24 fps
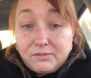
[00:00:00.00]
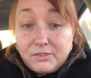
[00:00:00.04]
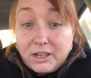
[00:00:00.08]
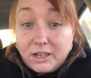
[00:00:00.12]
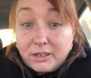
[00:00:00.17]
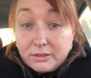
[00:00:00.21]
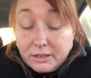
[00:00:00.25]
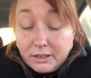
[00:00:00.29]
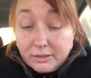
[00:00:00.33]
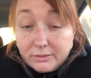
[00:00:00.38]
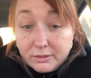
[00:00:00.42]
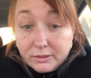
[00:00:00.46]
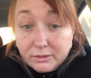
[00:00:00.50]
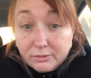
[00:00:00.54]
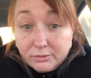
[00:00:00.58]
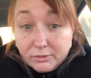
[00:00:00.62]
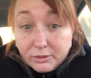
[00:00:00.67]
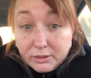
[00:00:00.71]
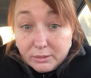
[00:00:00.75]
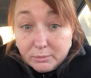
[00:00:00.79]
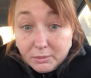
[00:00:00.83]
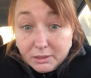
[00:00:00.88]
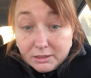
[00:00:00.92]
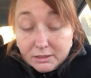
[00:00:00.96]
found out that a
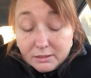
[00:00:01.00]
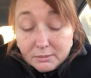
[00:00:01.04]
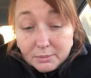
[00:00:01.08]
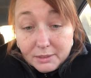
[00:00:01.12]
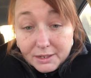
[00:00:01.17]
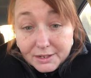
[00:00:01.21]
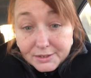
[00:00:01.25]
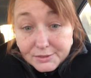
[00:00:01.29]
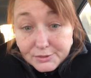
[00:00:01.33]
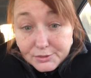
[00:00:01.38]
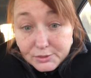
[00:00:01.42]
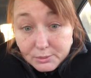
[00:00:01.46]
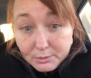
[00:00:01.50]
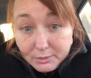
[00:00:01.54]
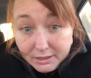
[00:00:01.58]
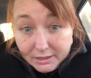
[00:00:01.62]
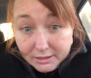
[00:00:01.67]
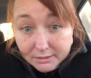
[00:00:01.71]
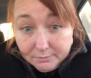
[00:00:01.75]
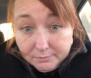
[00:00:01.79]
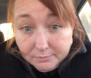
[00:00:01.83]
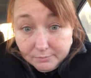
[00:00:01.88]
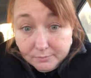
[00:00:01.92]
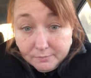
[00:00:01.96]
friend of mine had passed
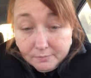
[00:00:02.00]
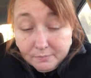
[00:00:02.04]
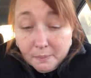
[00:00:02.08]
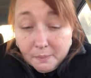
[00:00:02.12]
away